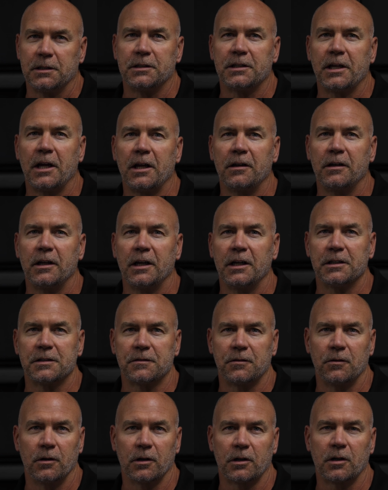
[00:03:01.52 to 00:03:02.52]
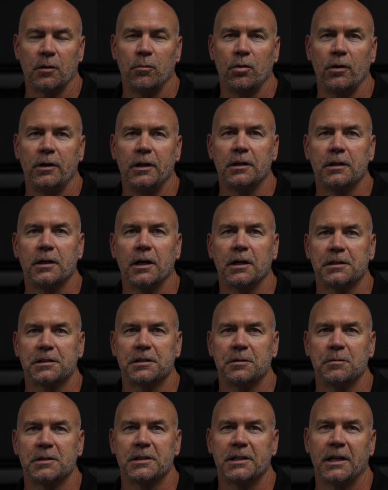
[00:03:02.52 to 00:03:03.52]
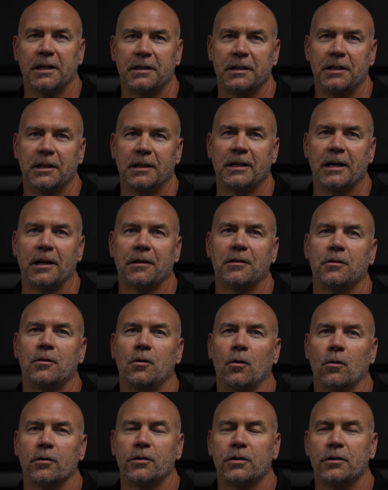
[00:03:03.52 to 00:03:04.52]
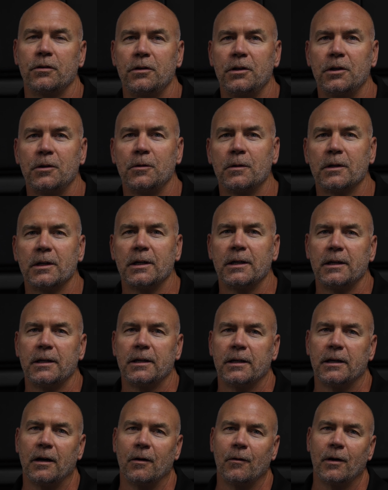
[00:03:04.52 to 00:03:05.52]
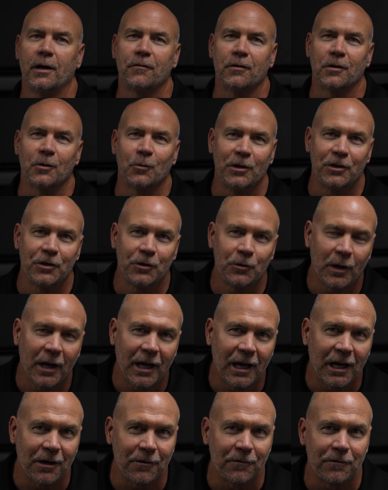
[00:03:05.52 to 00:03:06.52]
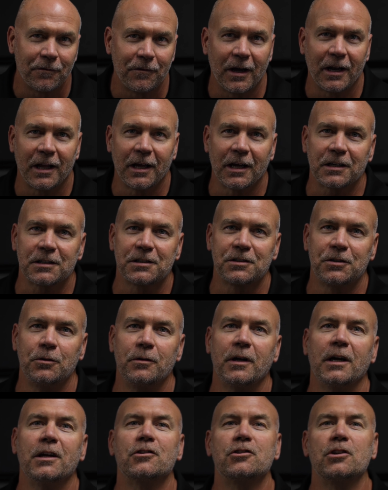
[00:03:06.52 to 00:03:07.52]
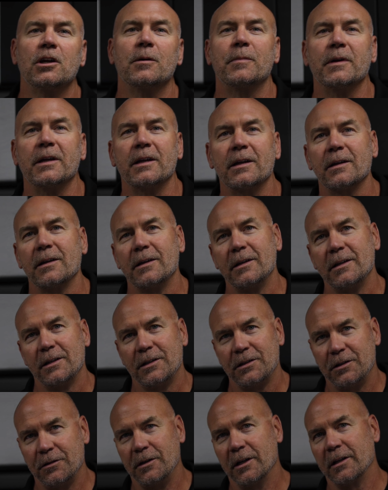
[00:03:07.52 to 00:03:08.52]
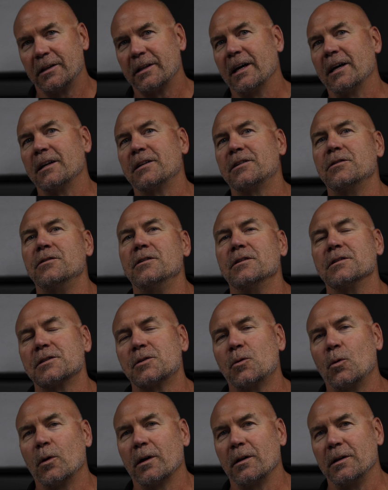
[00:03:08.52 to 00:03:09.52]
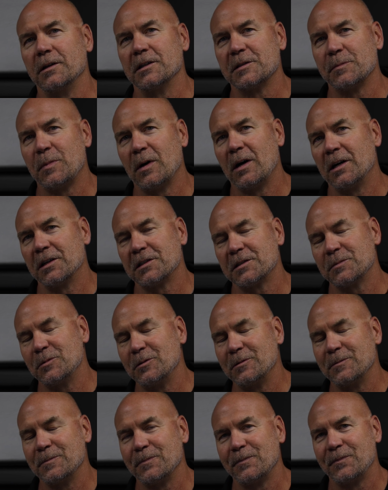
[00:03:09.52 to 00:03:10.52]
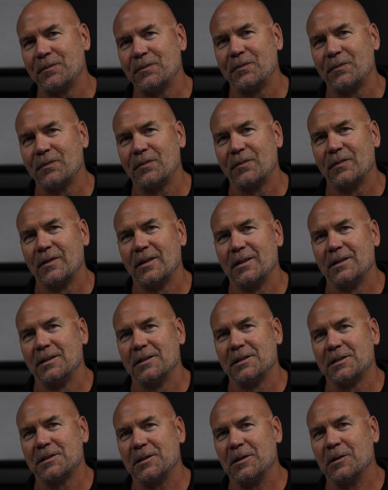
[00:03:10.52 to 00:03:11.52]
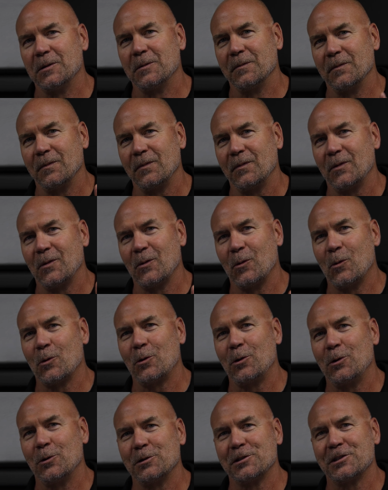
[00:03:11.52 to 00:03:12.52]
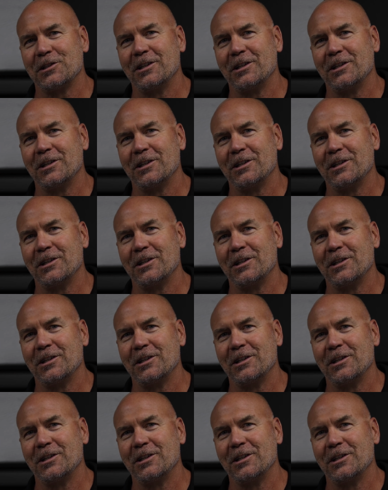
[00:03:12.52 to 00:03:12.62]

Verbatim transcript: to 10 days for a complete custom set to get it out the door to you. However, we do have FedEx two-day shipping to get that to you as quickly as possible. So order yours